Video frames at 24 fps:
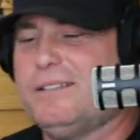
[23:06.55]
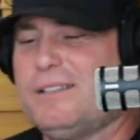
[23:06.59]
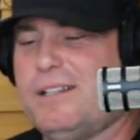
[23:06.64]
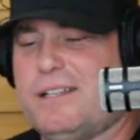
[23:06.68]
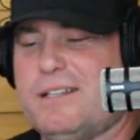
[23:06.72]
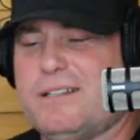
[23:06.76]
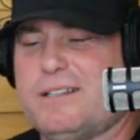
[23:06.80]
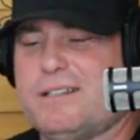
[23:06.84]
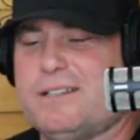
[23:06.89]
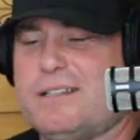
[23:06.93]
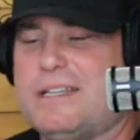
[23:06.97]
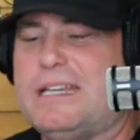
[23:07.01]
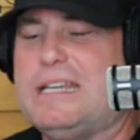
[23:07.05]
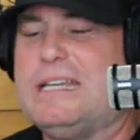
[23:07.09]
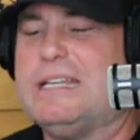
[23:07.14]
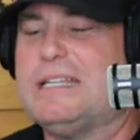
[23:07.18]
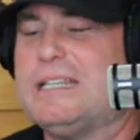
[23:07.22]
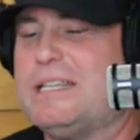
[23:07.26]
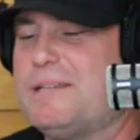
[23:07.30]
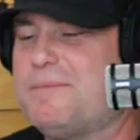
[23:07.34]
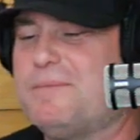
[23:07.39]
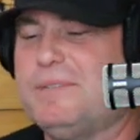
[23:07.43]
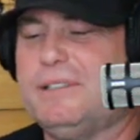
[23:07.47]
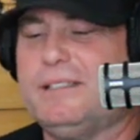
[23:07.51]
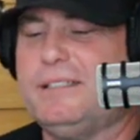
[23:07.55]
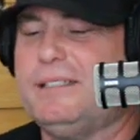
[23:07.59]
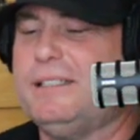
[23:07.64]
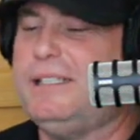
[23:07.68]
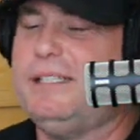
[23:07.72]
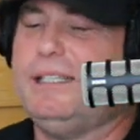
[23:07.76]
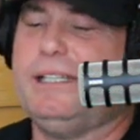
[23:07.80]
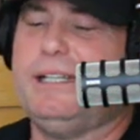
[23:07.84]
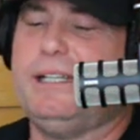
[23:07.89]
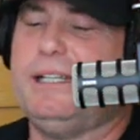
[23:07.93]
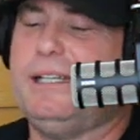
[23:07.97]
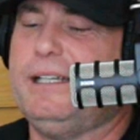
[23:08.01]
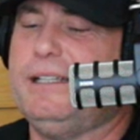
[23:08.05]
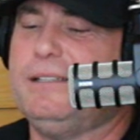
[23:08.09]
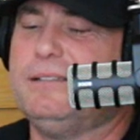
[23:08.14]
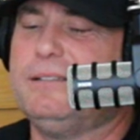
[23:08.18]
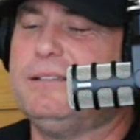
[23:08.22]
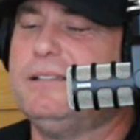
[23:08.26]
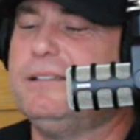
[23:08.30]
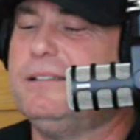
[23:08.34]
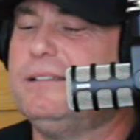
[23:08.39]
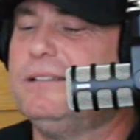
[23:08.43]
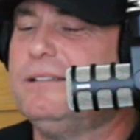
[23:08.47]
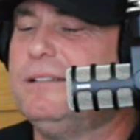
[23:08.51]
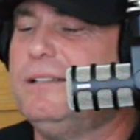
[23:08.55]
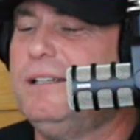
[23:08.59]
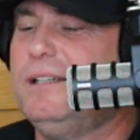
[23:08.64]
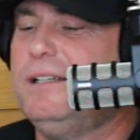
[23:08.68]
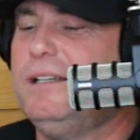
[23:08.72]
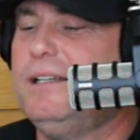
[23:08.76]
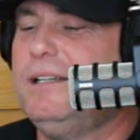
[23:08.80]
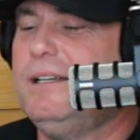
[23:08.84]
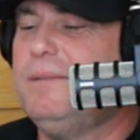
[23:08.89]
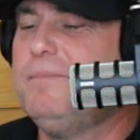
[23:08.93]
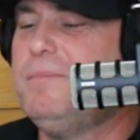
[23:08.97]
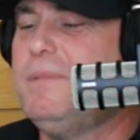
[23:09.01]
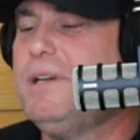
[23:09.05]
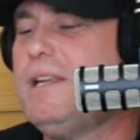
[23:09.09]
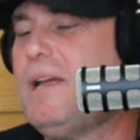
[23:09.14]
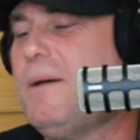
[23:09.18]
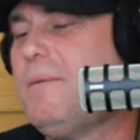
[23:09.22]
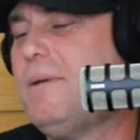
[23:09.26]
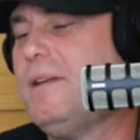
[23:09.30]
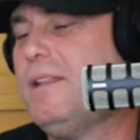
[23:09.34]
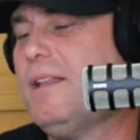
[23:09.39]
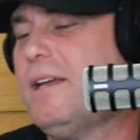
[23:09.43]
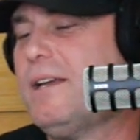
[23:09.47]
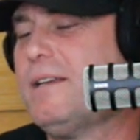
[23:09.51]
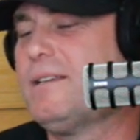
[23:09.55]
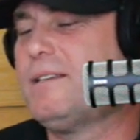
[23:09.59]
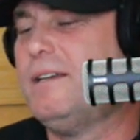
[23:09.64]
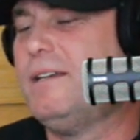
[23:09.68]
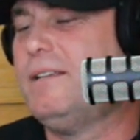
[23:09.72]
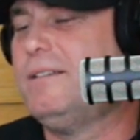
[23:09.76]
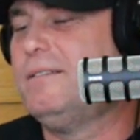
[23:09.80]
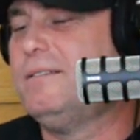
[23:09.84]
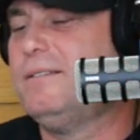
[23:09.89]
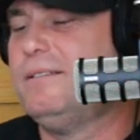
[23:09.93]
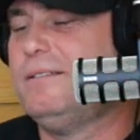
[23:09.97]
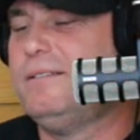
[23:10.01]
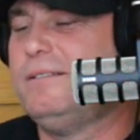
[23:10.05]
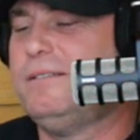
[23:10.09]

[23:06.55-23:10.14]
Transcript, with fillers: It's like this is easy, but it ain't. I mean, yeah. But I mean, like I said,